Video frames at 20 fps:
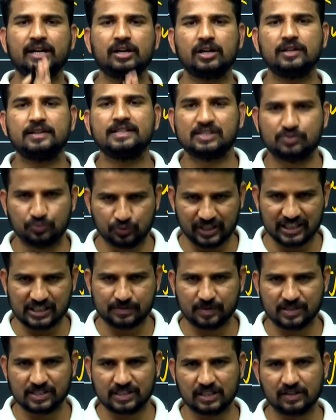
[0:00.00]
all, this is Mukesh
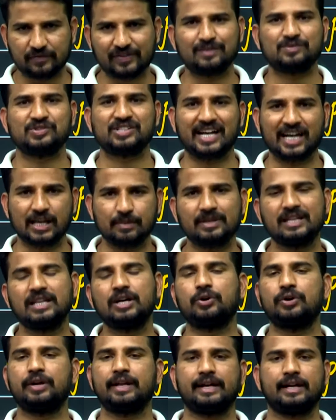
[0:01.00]
Bijja from
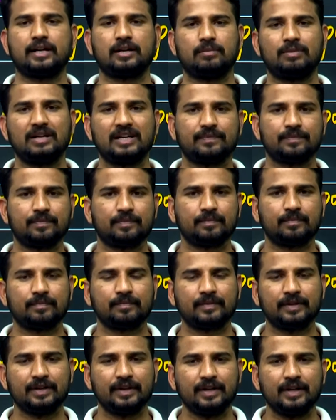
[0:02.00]
SAIMEDHA Coding Hyderabad.
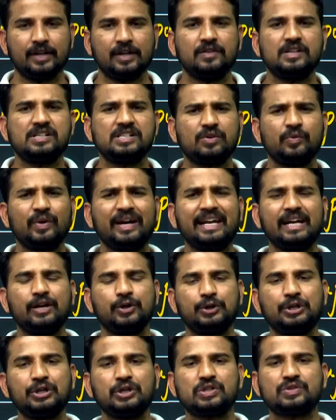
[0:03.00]
This is a very
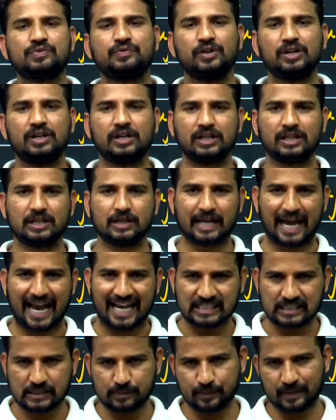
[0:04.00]
good news for the
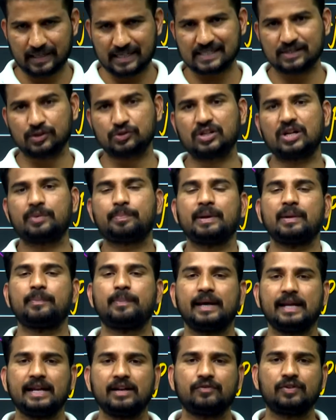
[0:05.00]
aspirants, those are
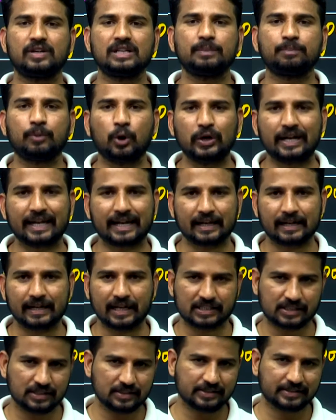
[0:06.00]
preparing for the polytechnic
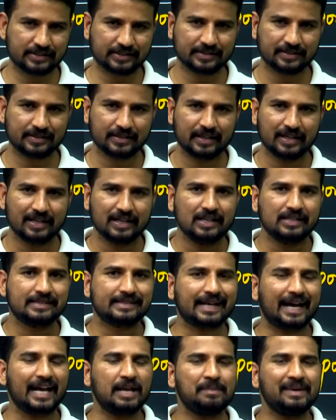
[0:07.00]
lectures.
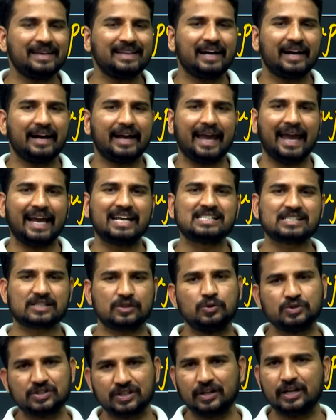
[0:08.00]
SAIMEDHA
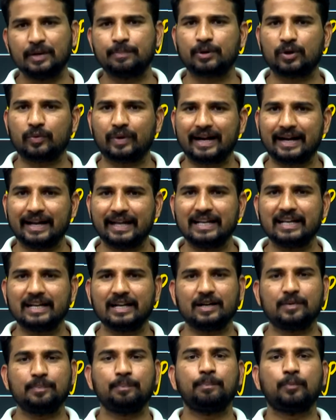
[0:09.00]
exclusively providing
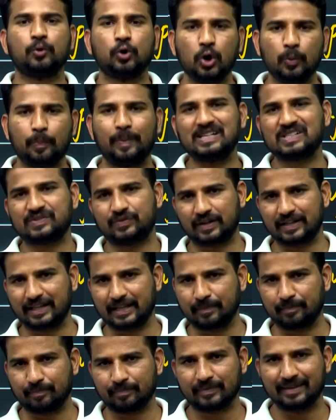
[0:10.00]
coupons for
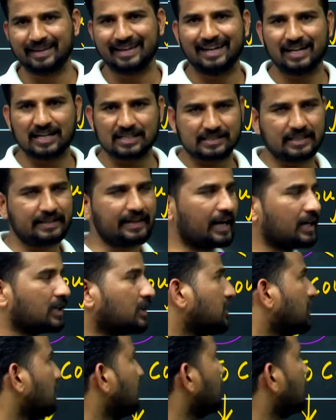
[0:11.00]
them. Let us see that.